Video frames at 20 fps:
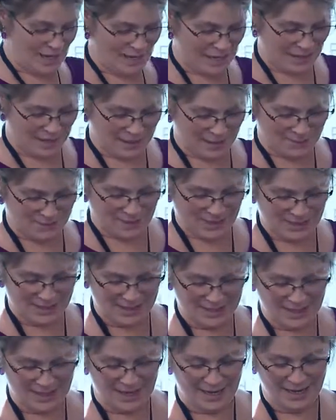
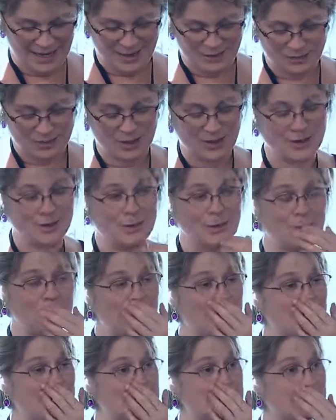And we heard about
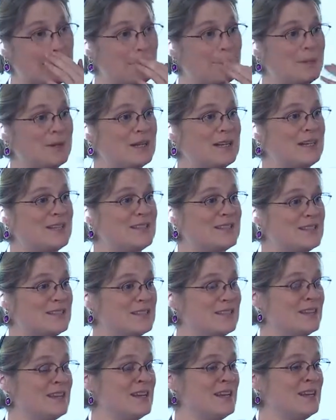one of his
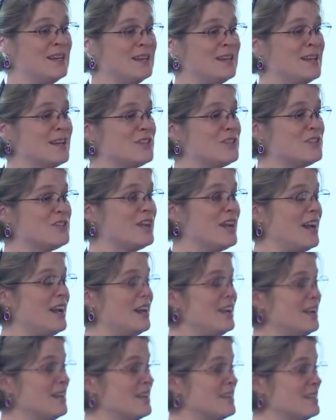companies
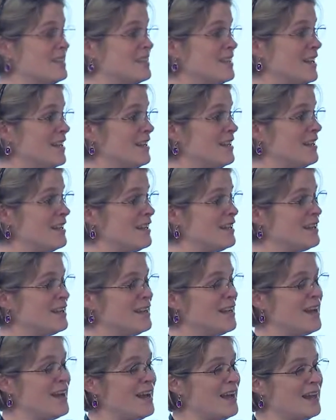yesterday, Xtalic.
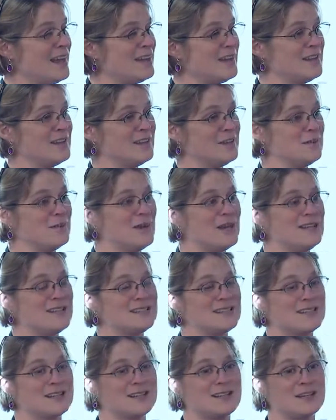And the
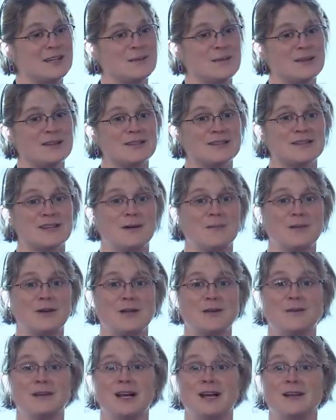amazing thing about this
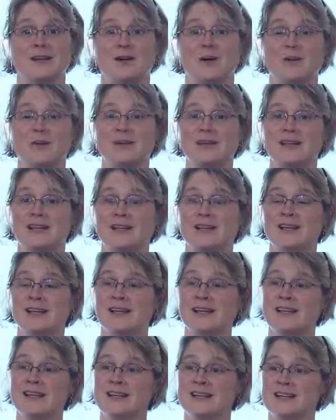company, not only
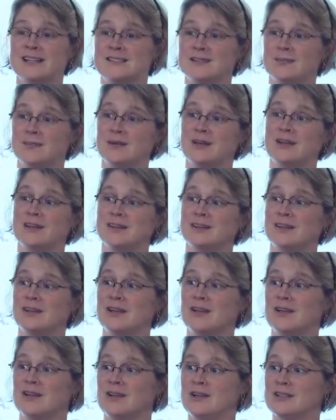has it
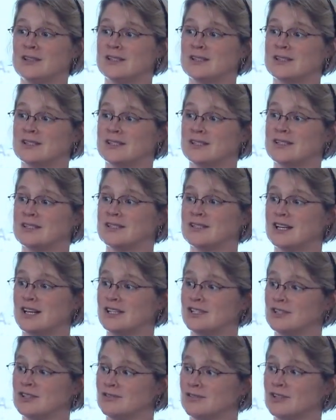been
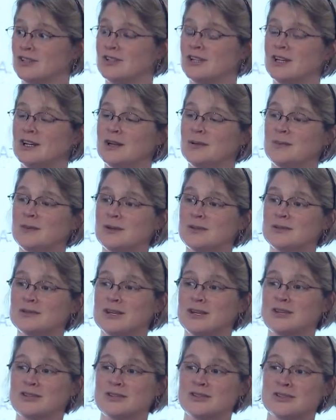successful, but it was
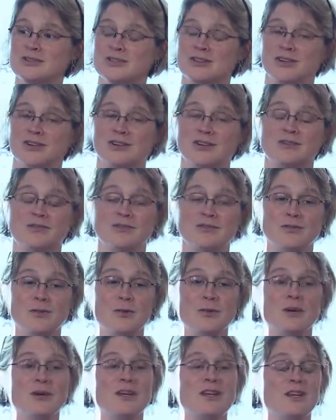also started
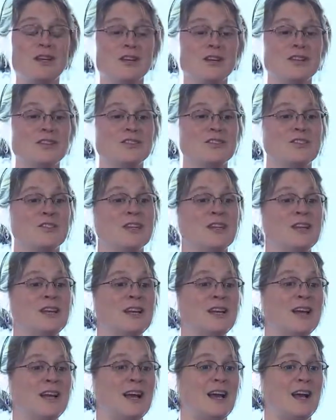4 years
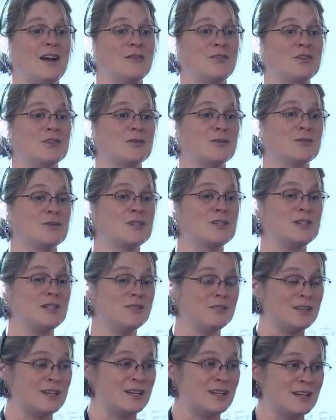after
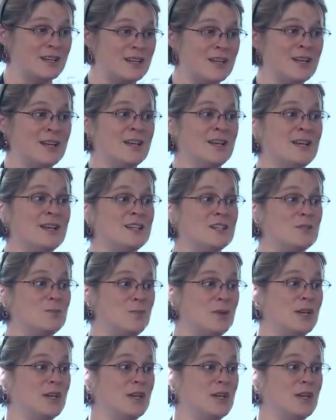receiving his